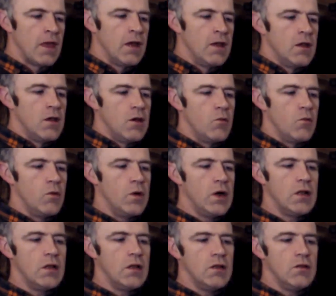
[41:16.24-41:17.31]
Well,
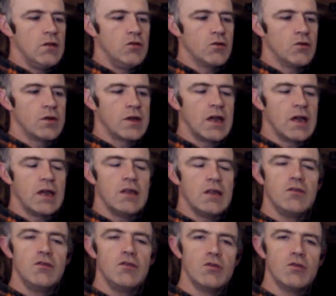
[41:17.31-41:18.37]
you can
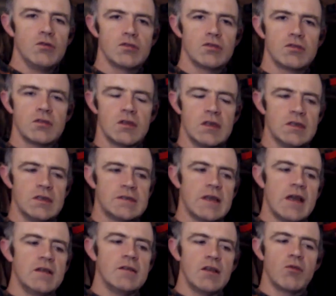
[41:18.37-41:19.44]
use sand and
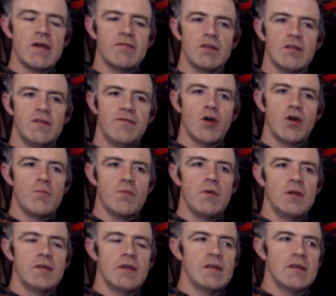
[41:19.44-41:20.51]
gravel
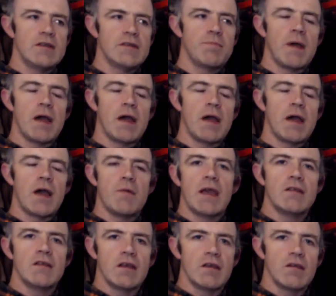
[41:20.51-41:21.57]
that is
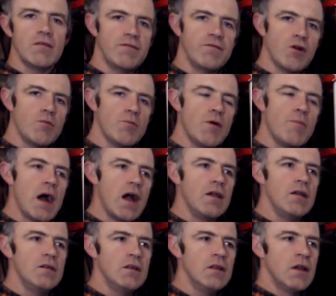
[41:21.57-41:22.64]
paramagnetic, from a
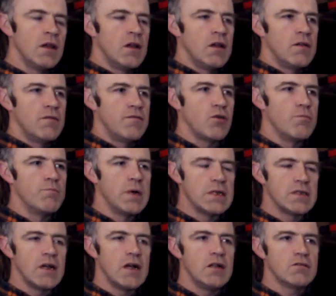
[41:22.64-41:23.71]
mine, from
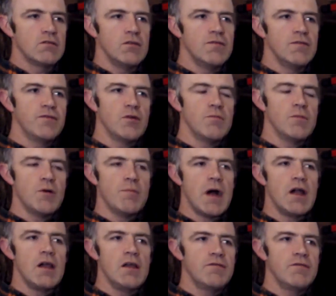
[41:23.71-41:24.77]
basalt, or from a
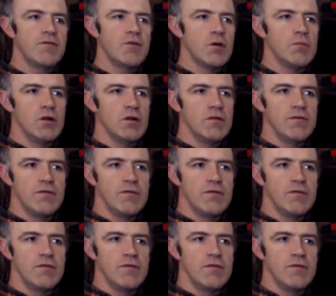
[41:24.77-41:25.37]
mine from a